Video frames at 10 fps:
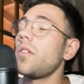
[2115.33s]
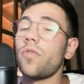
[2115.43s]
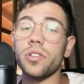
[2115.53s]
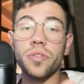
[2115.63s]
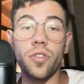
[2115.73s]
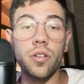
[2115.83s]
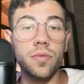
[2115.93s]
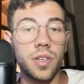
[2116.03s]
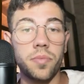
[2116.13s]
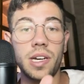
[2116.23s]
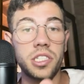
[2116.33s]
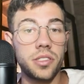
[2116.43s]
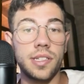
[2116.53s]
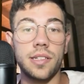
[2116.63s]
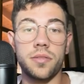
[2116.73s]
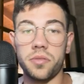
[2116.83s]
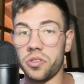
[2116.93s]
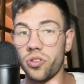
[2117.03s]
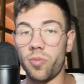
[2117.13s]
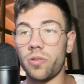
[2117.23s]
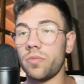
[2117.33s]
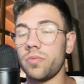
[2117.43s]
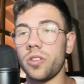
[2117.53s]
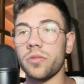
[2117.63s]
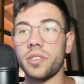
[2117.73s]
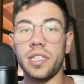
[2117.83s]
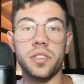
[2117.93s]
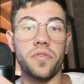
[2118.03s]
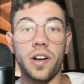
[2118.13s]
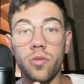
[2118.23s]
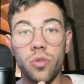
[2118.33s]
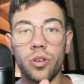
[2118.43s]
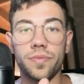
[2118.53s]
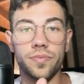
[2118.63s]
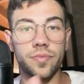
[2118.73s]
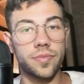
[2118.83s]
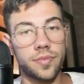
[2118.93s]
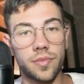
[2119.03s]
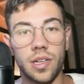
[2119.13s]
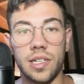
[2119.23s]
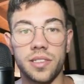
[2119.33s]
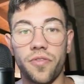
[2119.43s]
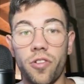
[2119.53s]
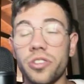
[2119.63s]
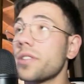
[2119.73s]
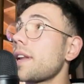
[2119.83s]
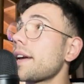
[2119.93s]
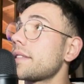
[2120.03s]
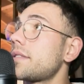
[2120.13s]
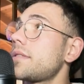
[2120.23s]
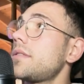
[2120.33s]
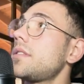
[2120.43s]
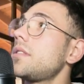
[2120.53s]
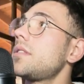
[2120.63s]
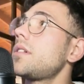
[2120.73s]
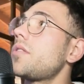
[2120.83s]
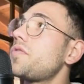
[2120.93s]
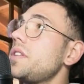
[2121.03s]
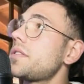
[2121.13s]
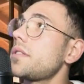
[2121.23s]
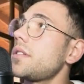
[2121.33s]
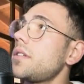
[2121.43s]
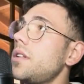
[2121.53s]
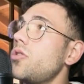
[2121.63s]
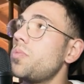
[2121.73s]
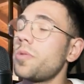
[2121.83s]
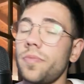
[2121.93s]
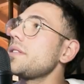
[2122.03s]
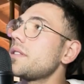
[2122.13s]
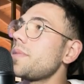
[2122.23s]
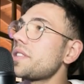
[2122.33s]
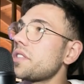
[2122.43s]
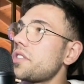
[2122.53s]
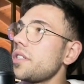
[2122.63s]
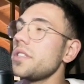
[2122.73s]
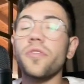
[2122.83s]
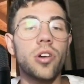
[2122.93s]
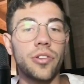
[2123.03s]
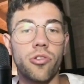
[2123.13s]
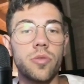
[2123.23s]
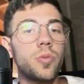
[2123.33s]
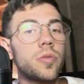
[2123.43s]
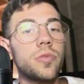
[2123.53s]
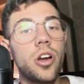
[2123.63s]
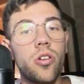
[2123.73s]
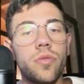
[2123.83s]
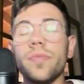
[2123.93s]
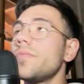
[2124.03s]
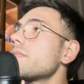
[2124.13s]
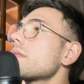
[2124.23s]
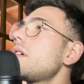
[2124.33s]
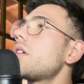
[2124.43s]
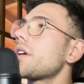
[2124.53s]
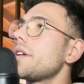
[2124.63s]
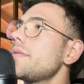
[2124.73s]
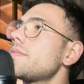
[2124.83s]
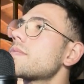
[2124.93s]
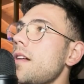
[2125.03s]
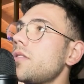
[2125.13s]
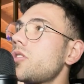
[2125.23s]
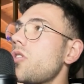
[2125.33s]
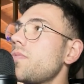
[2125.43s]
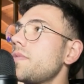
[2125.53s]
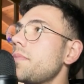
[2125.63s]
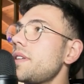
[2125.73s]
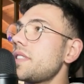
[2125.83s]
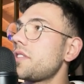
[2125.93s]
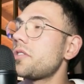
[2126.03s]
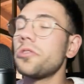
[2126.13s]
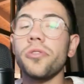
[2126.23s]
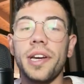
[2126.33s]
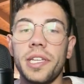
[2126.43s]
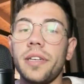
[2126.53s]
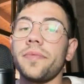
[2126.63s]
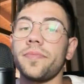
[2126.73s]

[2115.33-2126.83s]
first of all, imagine that the server contains Facundo as the first client of this loop. The message is for a group? No. Okay, so the message to ID